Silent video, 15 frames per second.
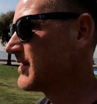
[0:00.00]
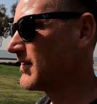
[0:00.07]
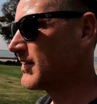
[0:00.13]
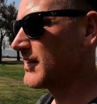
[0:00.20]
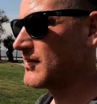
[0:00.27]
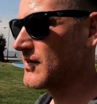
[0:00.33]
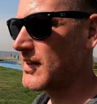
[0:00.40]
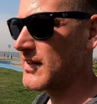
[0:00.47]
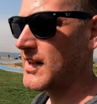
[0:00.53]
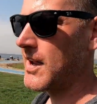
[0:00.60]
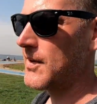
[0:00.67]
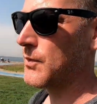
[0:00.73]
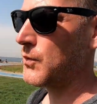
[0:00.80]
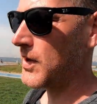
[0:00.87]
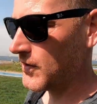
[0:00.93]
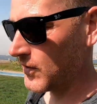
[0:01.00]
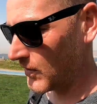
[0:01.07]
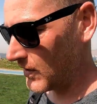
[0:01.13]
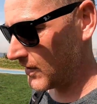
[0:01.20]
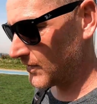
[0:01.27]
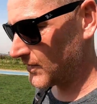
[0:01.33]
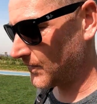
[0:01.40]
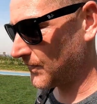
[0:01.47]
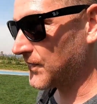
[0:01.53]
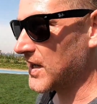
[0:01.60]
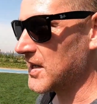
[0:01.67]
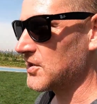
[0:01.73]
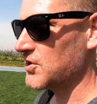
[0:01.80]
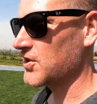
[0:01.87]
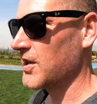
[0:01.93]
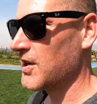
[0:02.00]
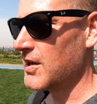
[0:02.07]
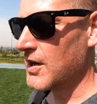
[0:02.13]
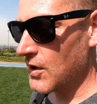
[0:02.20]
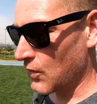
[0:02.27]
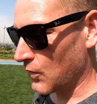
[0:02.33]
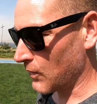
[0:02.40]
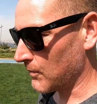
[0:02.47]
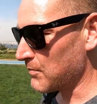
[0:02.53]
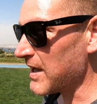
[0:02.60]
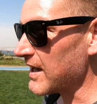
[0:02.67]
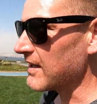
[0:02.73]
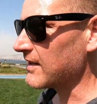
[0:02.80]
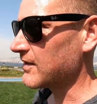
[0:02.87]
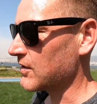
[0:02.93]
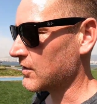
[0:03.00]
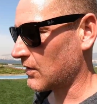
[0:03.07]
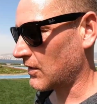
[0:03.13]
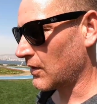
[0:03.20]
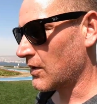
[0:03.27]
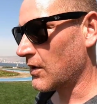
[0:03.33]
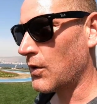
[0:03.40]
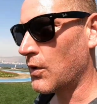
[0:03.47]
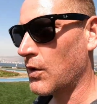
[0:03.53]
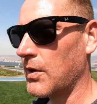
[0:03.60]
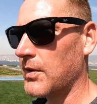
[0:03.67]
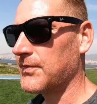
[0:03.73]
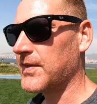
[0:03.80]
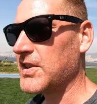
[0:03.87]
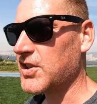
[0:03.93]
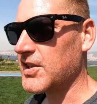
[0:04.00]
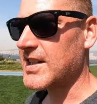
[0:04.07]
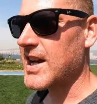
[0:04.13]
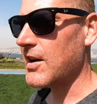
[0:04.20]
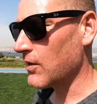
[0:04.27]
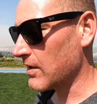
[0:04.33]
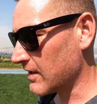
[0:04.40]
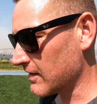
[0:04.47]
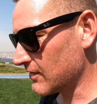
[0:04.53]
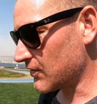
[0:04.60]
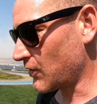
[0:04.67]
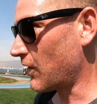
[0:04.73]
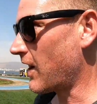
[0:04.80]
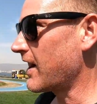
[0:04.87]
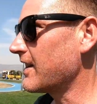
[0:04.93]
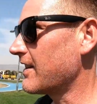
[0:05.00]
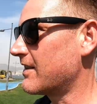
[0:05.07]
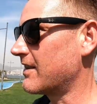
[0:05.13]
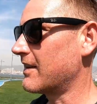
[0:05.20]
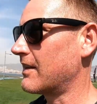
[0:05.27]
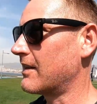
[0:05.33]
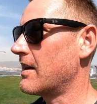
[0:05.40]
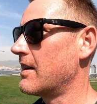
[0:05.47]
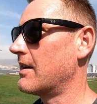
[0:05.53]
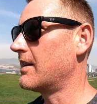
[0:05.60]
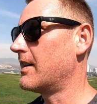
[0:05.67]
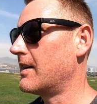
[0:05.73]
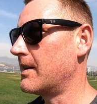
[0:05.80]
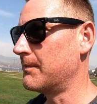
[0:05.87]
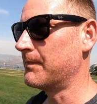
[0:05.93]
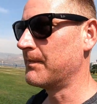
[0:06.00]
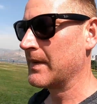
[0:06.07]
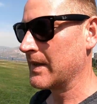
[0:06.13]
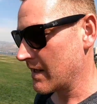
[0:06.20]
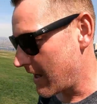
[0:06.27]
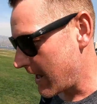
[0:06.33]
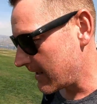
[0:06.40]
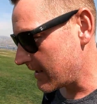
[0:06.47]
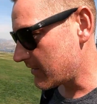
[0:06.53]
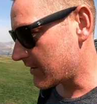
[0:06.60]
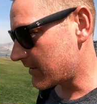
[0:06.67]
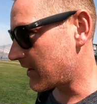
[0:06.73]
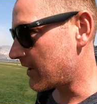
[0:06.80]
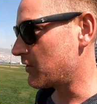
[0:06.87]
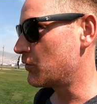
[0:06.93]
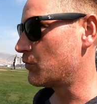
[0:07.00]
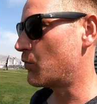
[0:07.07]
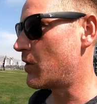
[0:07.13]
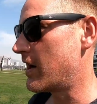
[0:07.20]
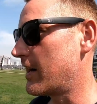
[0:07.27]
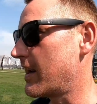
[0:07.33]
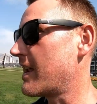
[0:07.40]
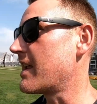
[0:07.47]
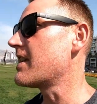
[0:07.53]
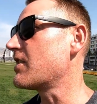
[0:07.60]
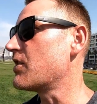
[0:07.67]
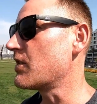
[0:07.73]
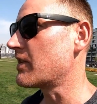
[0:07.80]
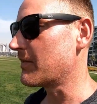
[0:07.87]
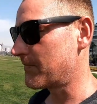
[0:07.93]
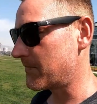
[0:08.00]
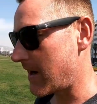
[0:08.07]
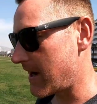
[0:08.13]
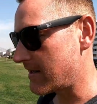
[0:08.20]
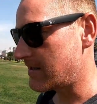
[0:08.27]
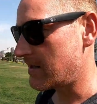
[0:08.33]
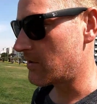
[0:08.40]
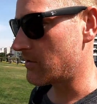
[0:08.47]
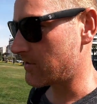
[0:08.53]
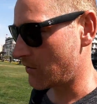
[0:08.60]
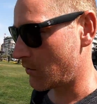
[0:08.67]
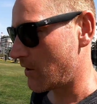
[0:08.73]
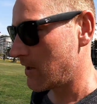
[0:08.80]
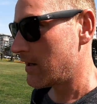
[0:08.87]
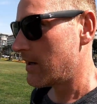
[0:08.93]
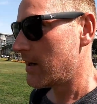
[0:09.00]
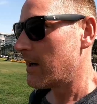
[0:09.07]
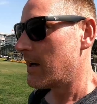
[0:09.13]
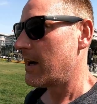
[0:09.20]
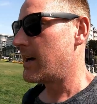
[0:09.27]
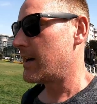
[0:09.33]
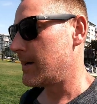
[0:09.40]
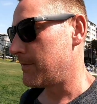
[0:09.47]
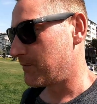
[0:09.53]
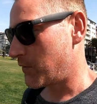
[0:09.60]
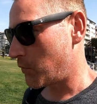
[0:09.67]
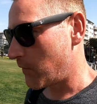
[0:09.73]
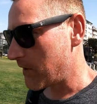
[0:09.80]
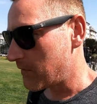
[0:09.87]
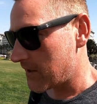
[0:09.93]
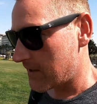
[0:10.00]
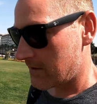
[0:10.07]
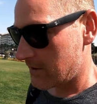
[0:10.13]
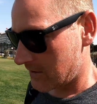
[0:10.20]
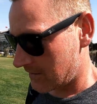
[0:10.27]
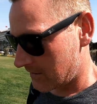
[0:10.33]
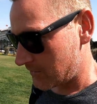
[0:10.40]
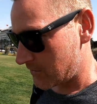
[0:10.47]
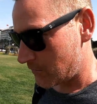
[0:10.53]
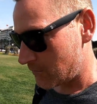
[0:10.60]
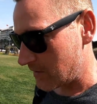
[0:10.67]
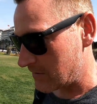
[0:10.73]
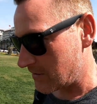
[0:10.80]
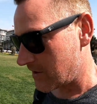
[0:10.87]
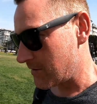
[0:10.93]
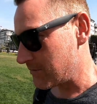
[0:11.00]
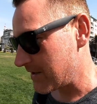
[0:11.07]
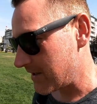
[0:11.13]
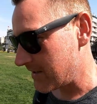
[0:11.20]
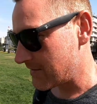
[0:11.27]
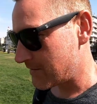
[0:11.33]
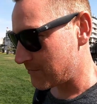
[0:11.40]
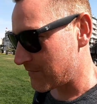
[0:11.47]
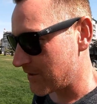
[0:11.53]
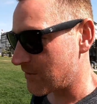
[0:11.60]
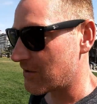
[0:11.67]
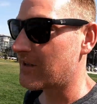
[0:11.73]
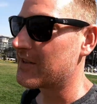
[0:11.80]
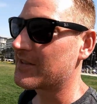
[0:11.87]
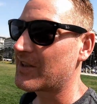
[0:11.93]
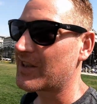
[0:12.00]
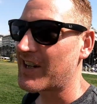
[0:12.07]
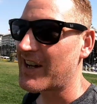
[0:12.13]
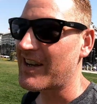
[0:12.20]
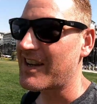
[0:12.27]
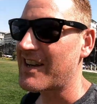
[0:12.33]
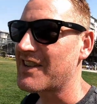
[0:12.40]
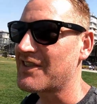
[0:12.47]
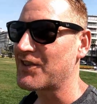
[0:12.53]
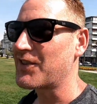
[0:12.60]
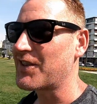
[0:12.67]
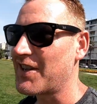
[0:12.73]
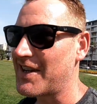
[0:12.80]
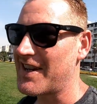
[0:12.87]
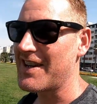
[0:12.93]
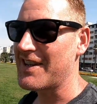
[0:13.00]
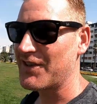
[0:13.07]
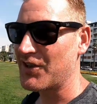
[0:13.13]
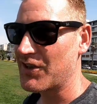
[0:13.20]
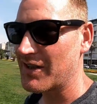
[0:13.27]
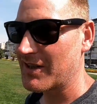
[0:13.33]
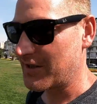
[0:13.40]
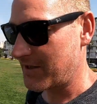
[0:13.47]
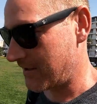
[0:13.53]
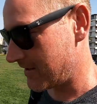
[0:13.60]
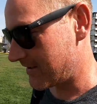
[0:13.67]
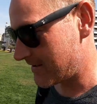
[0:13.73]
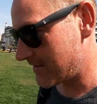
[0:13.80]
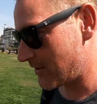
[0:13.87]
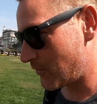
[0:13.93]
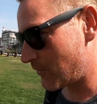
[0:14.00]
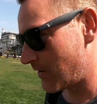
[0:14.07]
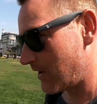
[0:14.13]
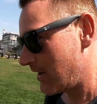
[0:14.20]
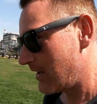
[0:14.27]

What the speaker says: and things like that, whether it's fish or meat or vegetarians or anything. Anything that you'd want to eat you can find here. So the one thing you're going to do when you come to Izmir is you're going to eat, and you're going to eat good. So